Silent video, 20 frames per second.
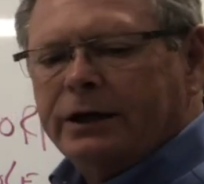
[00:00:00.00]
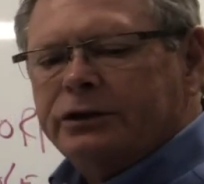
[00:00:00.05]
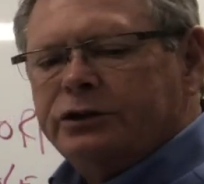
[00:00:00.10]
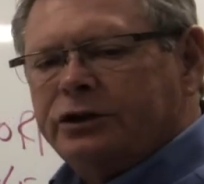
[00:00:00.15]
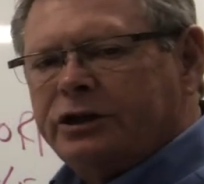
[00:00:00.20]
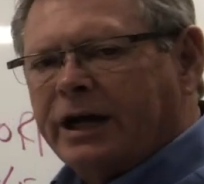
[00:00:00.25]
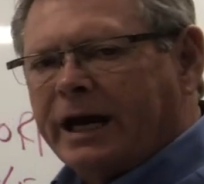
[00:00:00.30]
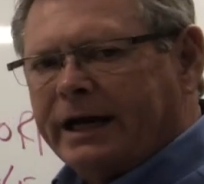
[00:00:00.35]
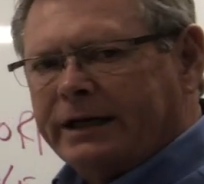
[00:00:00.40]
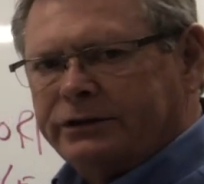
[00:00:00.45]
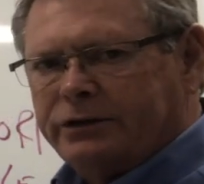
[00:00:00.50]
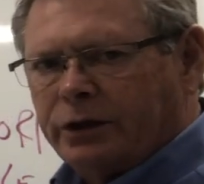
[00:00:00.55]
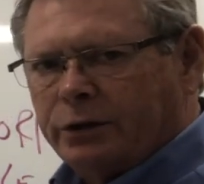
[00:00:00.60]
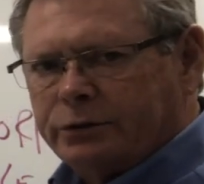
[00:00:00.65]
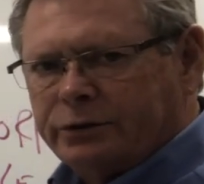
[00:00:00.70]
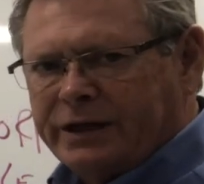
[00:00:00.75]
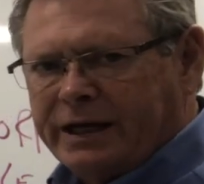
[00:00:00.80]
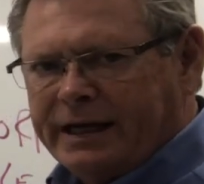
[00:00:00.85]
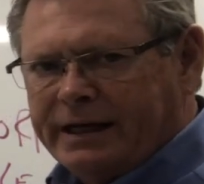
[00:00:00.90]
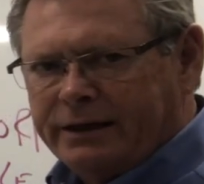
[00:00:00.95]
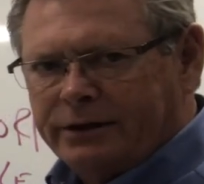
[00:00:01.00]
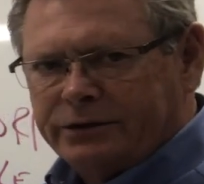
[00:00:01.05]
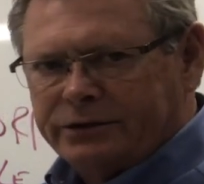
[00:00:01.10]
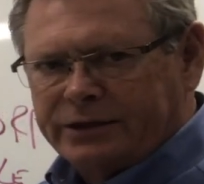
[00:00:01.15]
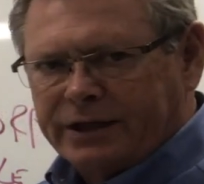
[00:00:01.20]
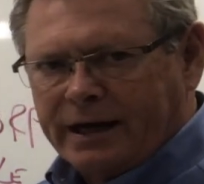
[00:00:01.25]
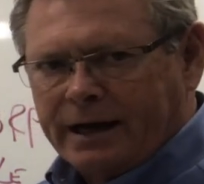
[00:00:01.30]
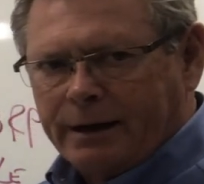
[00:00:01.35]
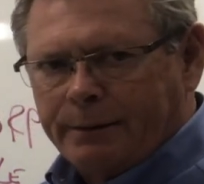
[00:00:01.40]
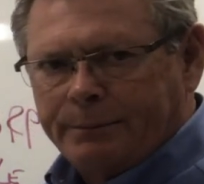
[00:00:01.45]
change those heaters
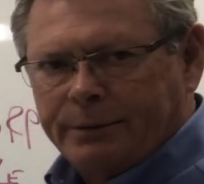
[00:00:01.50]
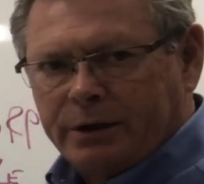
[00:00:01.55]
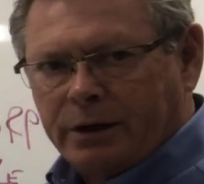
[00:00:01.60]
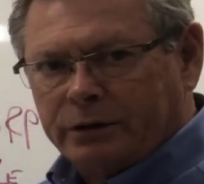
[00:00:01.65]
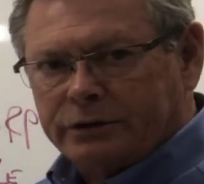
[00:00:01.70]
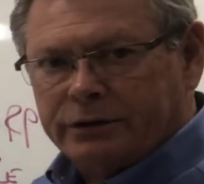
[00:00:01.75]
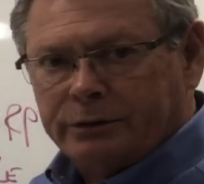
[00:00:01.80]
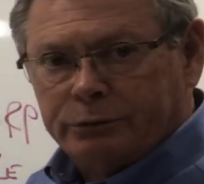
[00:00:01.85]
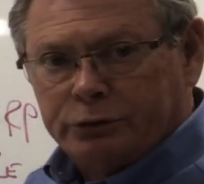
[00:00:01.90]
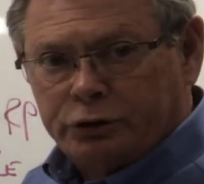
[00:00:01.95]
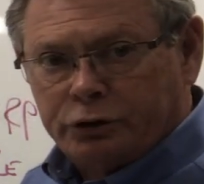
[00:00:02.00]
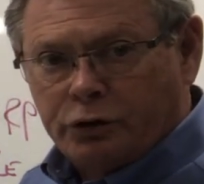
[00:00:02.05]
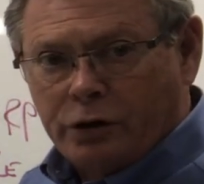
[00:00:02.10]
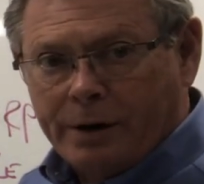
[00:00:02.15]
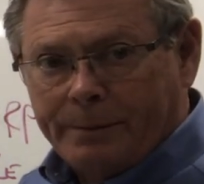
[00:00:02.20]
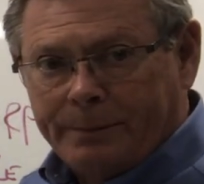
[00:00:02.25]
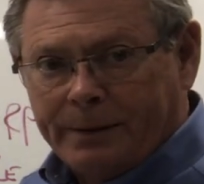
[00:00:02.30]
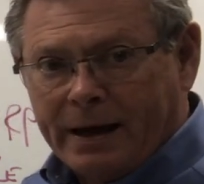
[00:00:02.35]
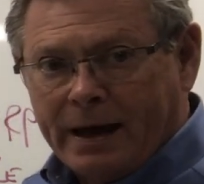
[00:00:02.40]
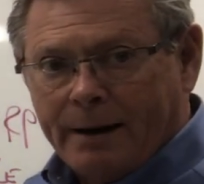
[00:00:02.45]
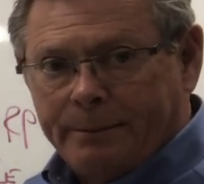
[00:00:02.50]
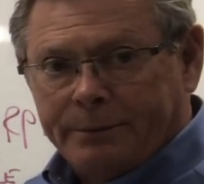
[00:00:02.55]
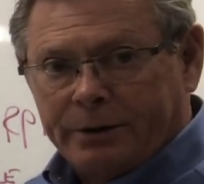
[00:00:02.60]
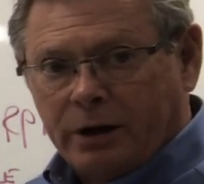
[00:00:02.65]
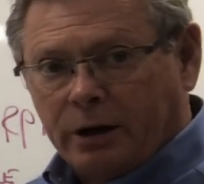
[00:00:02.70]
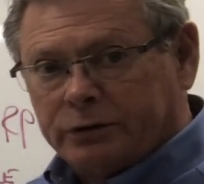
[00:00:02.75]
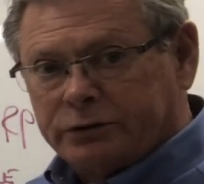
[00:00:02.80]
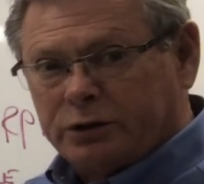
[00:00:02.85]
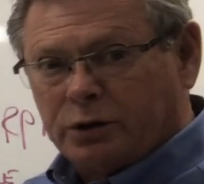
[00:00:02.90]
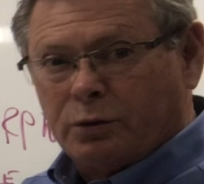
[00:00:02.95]
out because it was tripping out
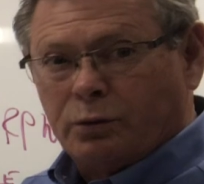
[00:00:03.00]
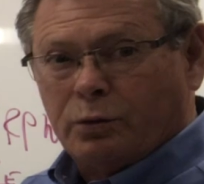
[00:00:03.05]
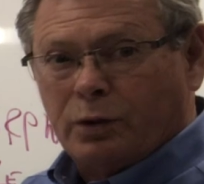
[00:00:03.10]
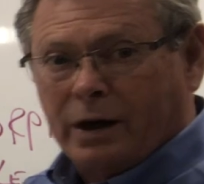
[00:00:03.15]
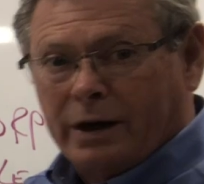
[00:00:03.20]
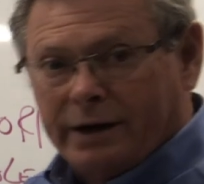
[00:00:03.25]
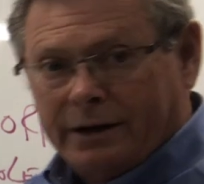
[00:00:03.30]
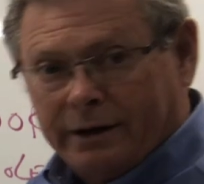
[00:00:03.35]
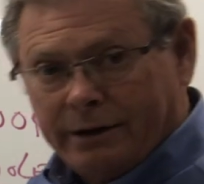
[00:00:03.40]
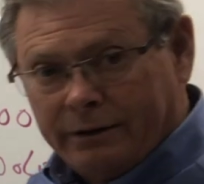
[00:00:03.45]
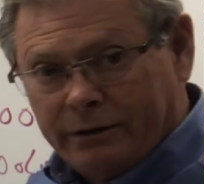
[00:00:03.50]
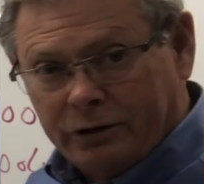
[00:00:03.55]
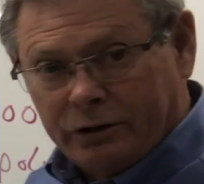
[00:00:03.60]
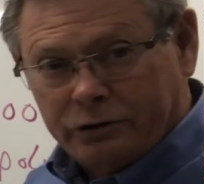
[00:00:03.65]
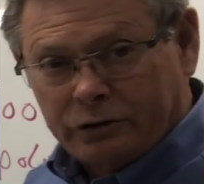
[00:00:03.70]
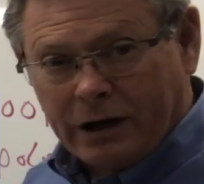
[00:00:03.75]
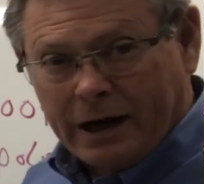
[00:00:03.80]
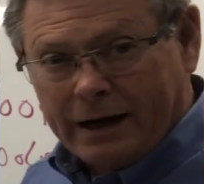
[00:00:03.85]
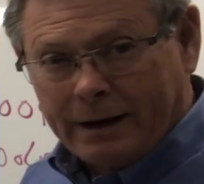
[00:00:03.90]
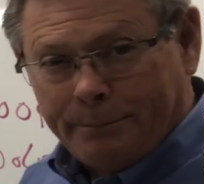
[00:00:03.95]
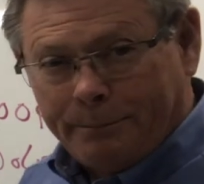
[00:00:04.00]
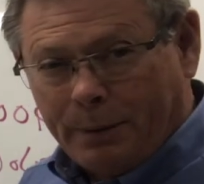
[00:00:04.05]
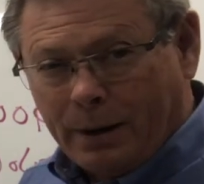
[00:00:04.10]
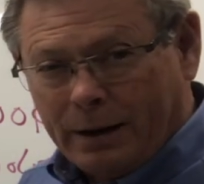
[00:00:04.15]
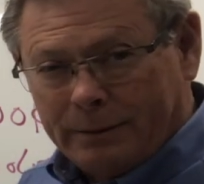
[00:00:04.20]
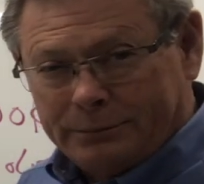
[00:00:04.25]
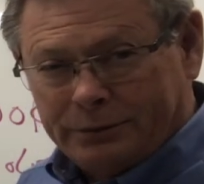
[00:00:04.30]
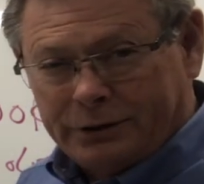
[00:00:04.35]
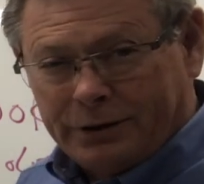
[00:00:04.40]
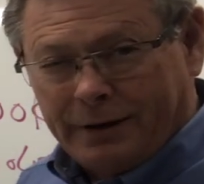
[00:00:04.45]
because they're trying to
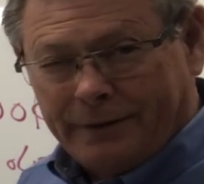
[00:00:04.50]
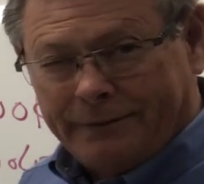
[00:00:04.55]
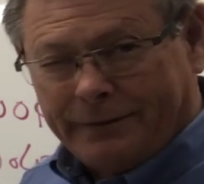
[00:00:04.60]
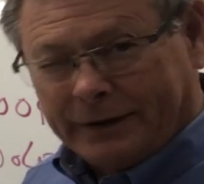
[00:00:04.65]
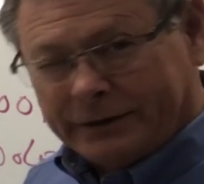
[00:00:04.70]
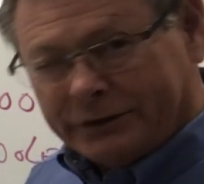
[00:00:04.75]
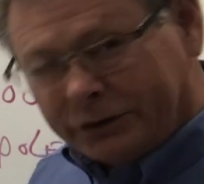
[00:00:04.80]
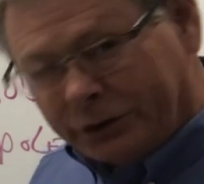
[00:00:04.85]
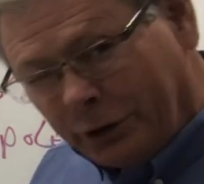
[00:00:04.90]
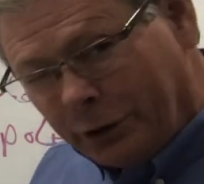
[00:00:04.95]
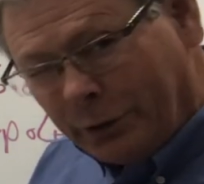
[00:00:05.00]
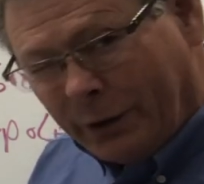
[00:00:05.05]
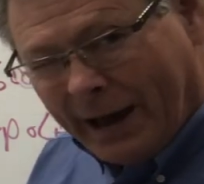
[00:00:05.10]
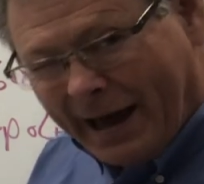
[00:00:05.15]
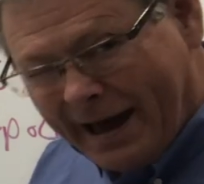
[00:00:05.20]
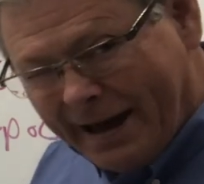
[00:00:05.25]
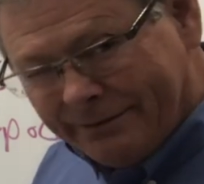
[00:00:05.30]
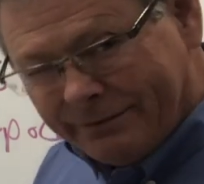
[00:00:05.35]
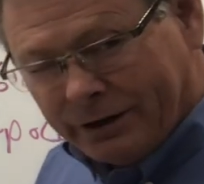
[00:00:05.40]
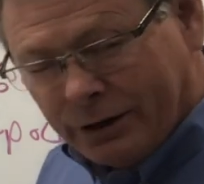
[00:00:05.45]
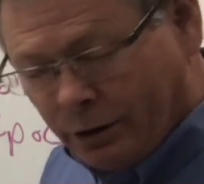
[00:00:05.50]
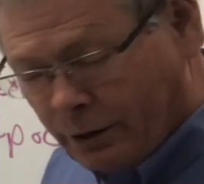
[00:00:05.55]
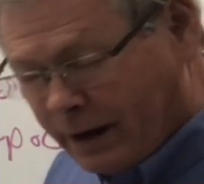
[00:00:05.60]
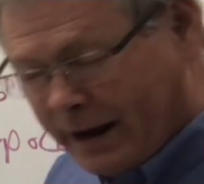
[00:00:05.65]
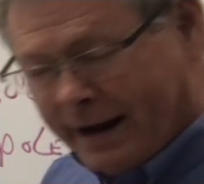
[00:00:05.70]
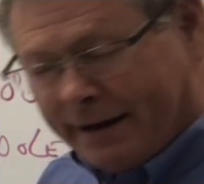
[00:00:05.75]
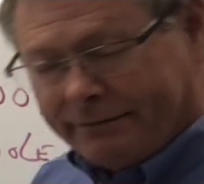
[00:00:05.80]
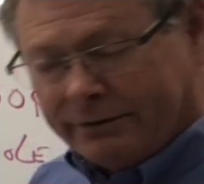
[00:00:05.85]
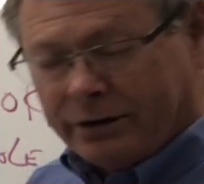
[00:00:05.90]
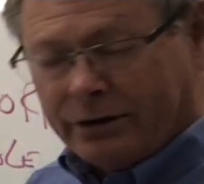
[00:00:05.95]
pump stuff that's too heavy or
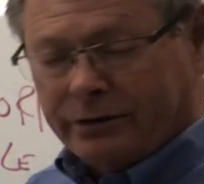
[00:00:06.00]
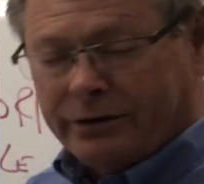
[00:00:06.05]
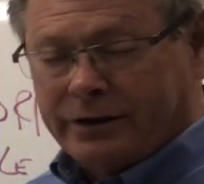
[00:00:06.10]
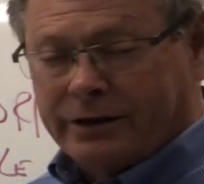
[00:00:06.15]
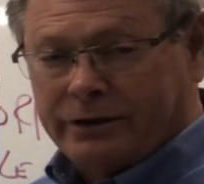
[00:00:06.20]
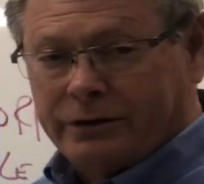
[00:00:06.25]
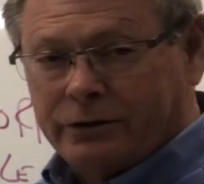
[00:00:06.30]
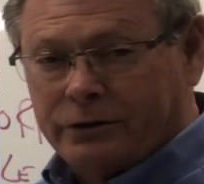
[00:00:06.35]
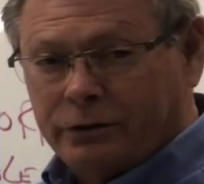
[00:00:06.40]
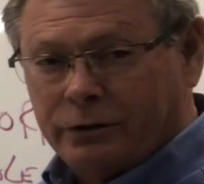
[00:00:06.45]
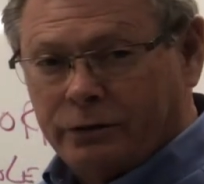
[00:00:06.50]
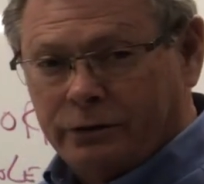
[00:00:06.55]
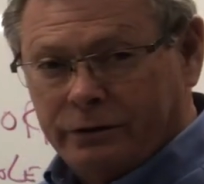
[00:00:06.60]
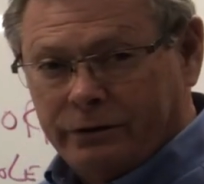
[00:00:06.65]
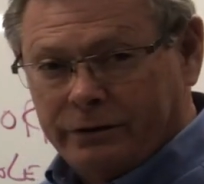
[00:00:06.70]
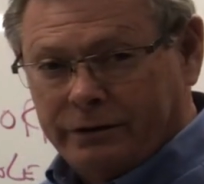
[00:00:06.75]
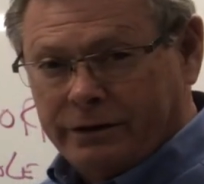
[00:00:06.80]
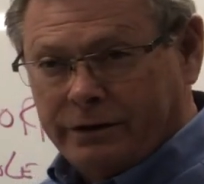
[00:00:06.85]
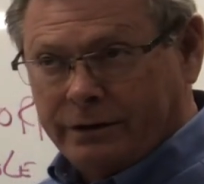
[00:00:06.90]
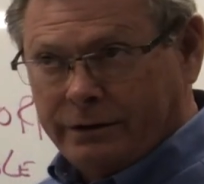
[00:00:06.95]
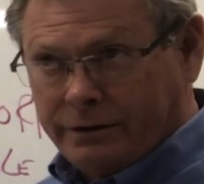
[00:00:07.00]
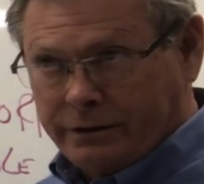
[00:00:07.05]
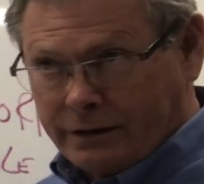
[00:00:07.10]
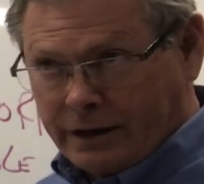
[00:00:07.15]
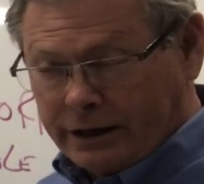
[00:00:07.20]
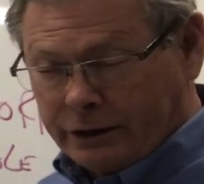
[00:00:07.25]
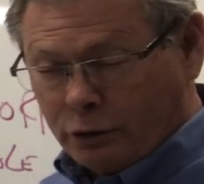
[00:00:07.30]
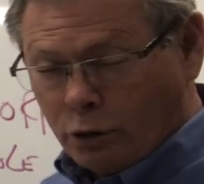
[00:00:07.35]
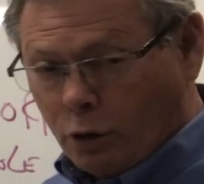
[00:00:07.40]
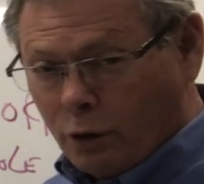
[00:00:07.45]
heavier than
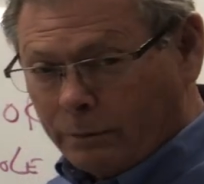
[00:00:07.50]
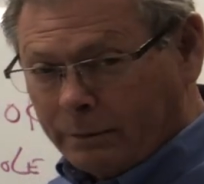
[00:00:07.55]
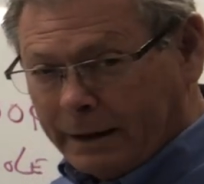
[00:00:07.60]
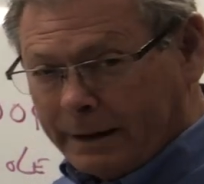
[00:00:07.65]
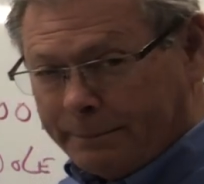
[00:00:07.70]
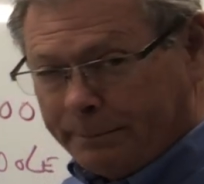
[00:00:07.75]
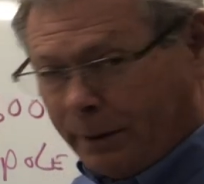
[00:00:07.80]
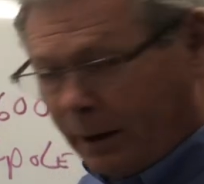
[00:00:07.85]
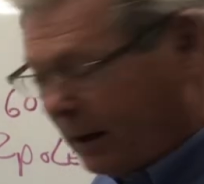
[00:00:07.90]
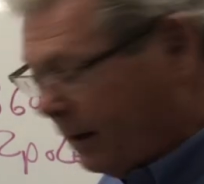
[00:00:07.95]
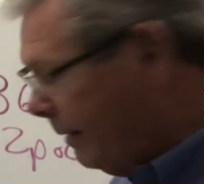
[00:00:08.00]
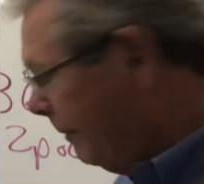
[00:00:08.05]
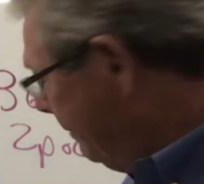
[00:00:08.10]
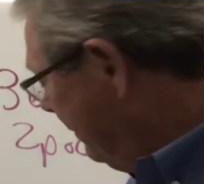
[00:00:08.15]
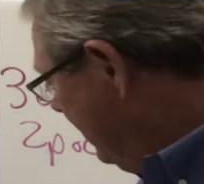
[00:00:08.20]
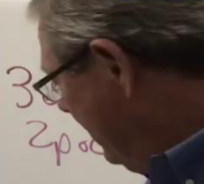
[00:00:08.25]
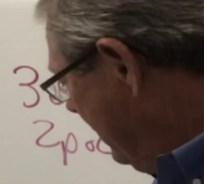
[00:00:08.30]
they normally pump.